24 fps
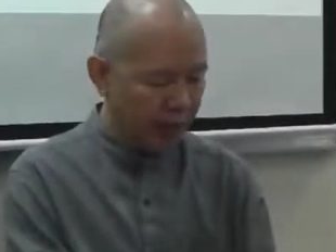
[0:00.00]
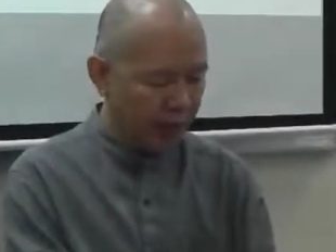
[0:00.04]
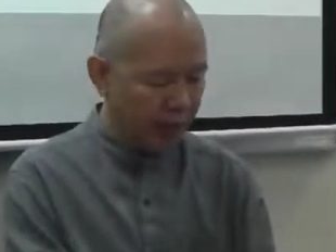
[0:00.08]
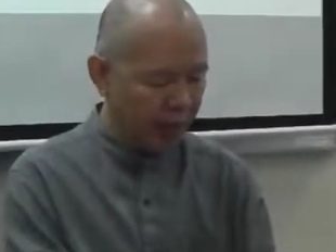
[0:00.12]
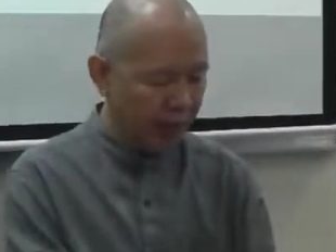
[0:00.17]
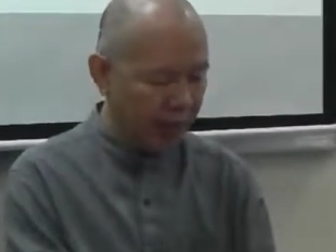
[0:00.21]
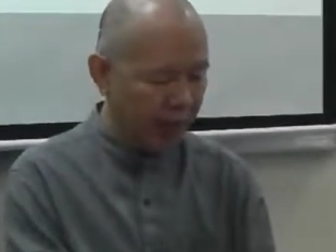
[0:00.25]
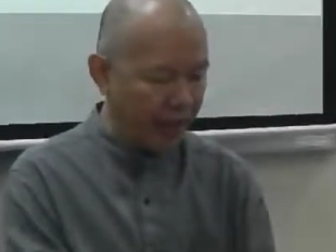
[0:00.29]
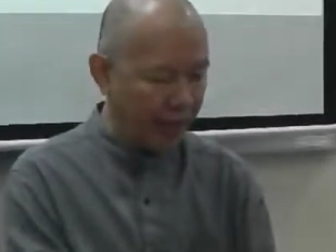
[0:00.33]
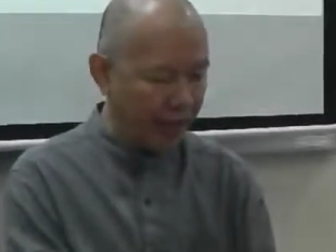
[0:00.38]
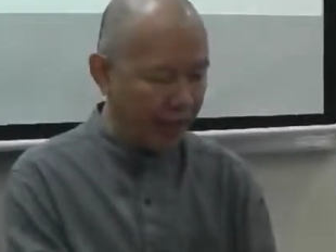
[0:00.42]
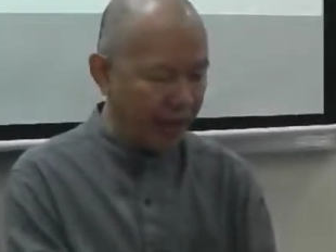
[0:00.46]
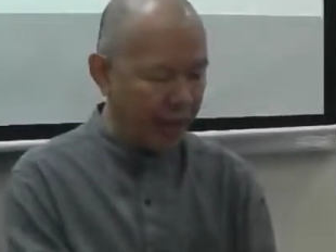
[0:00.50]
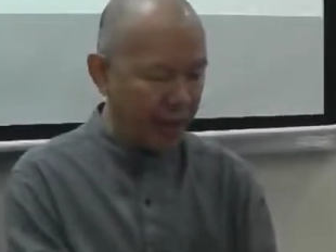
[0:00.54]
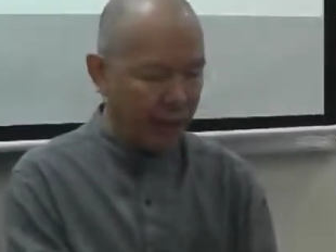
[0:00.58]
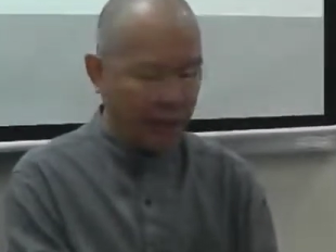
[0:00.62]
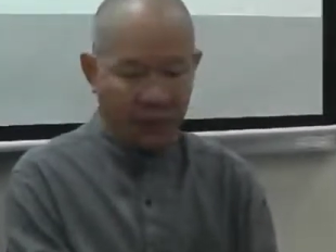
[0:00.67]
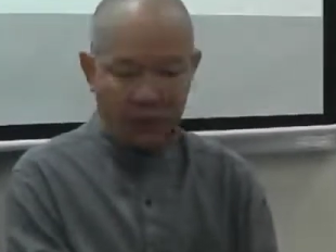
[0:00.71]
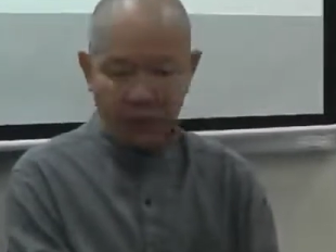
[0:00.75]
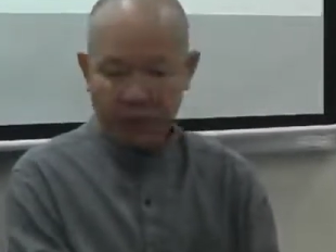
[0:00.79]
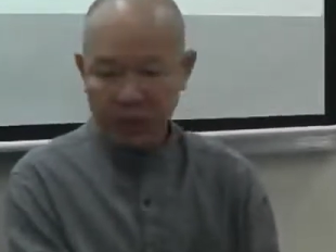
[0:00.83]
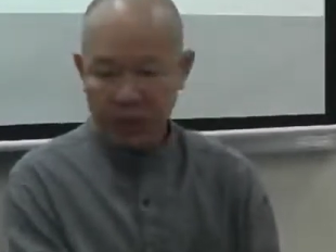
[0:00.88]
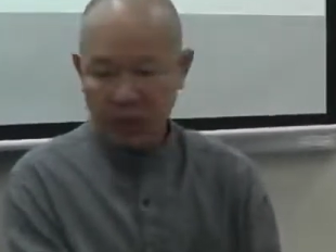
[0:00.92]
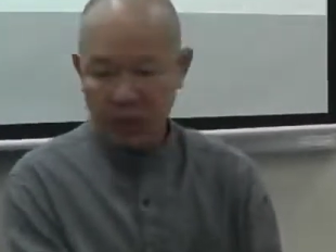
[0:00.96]
and the
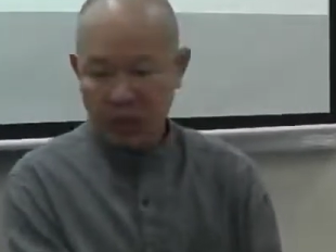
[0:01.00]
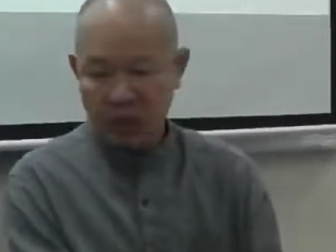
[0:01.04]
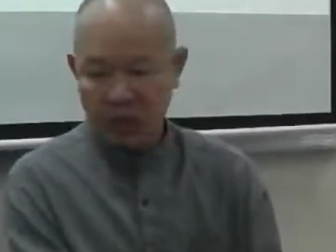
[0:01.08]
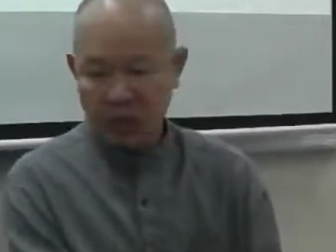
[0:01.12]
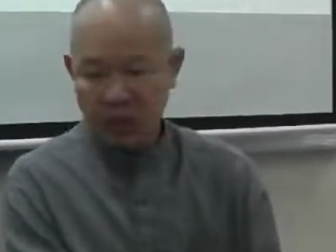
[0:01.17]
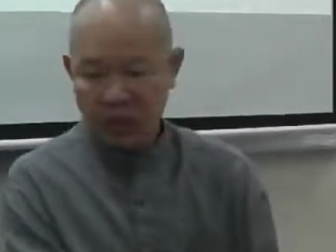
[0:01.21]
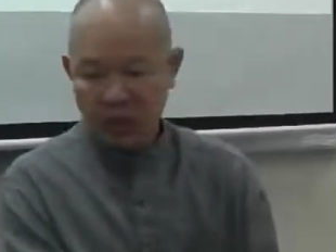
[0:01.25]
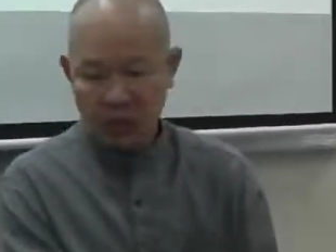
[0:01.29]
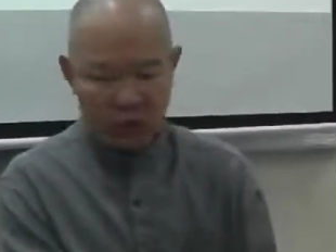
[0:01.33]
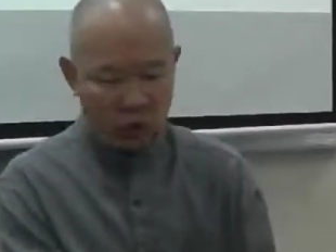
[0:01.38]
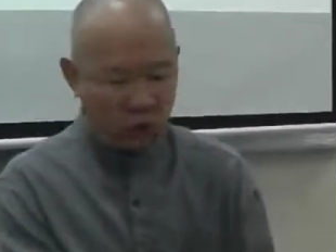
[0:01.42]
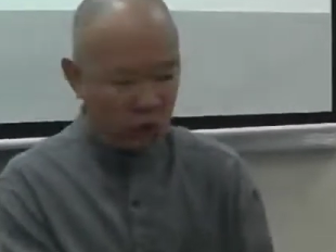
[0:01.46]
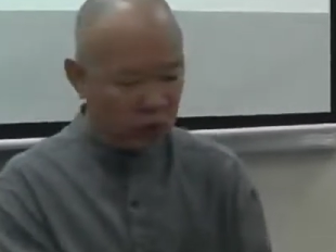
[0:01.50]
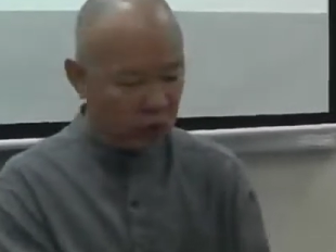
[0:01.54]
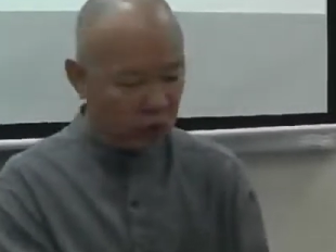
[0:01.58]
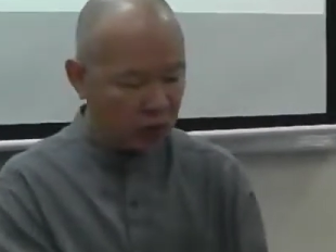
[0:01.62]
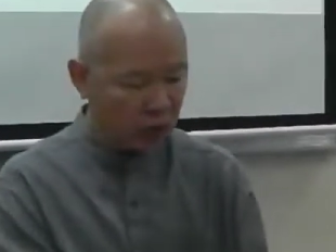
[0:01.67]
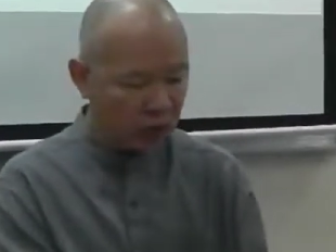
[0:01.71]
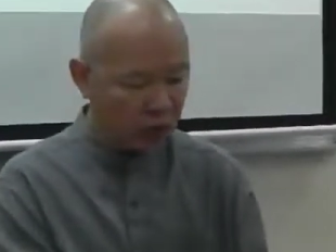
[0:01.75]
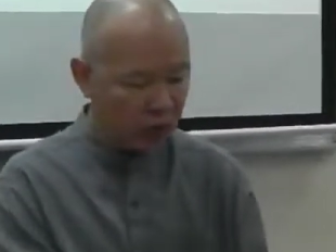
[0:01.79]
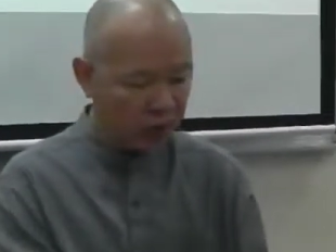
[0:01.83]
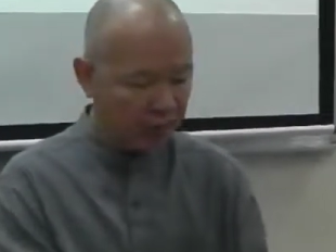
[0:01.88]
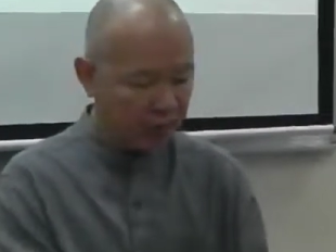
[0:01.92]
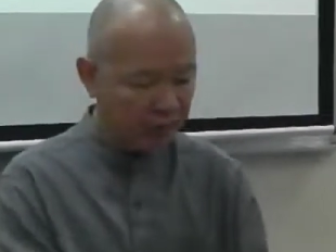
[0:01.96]
inhabitants of
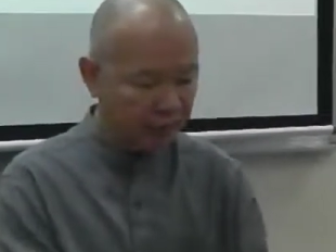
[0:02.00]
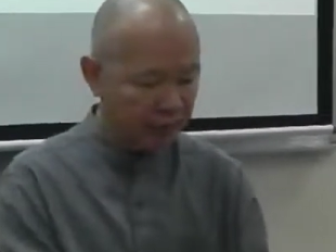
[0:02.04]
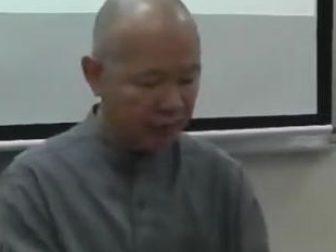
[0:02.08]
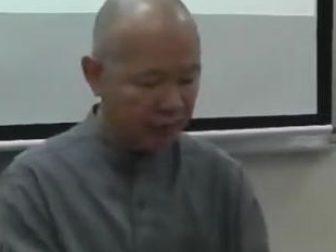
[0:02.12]
Jerusalem,